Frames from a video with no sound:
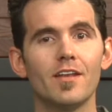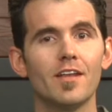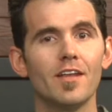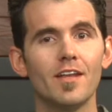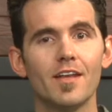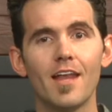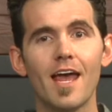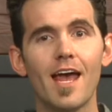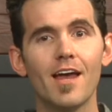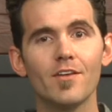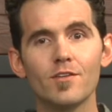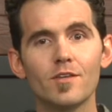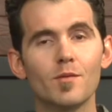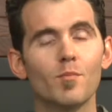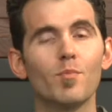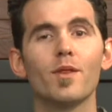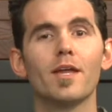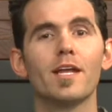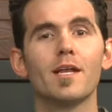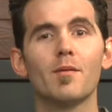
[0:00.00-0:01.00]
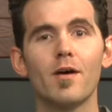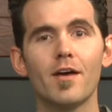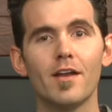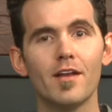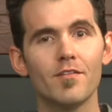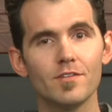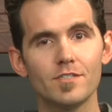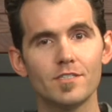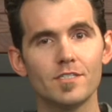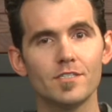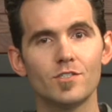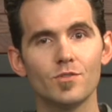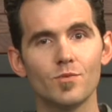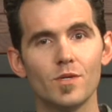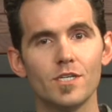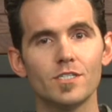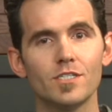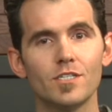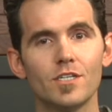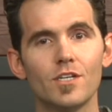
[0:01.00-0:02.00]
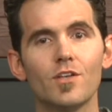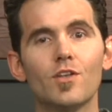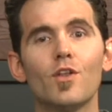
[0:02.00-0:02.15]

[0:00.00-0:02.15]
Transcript: and how you complain about every situation.